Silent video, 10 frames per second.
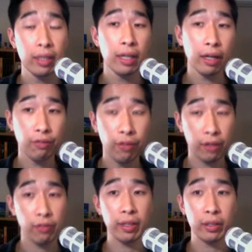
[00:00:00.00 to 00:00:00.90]
a very,
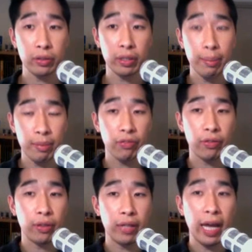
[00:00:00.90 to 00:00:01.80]
very good number
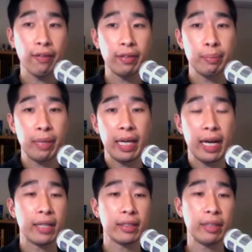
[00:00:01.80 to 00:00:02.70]
for the average
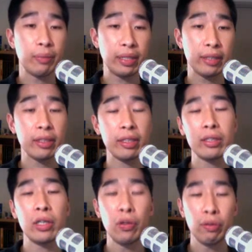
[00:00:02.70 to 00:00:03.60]
PRs that we
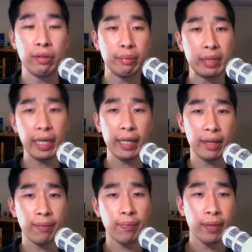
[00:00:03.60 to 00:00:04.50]
totaled up together.
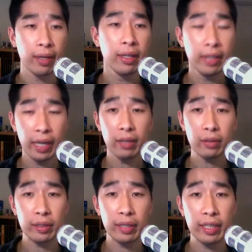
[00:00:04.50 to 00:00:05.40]
And
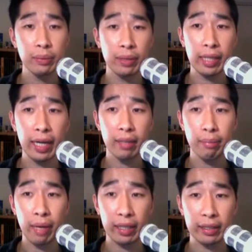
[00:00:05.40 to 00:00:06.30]
also, these were the other
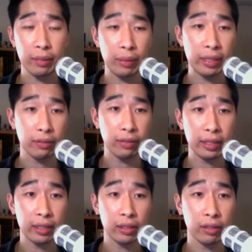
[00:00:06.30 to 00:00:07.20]
markets that we did
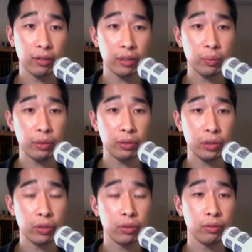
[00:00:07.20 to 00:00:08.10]
research on as well
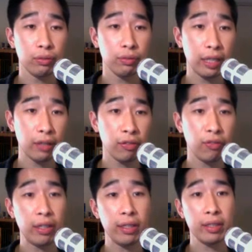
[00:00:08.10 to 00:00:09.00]
too: health and
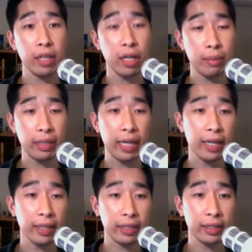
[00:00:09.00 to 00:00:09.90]
fitness, home and
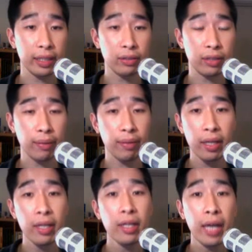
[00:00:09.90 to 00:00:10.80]
garden, etc.
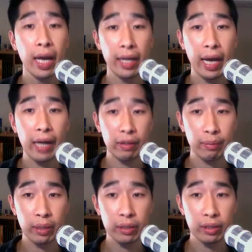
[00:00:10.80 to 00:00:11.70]
And out of
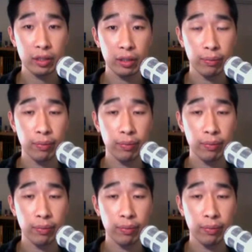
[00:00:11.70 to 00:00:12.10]
most of them,